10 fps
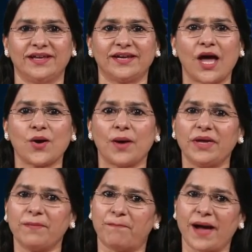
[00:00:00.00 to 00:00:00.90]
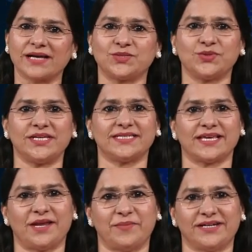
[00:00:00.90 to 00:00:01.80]
Now coming back to these
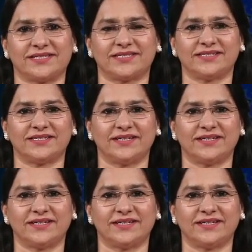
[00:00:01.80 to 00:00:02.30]
elements.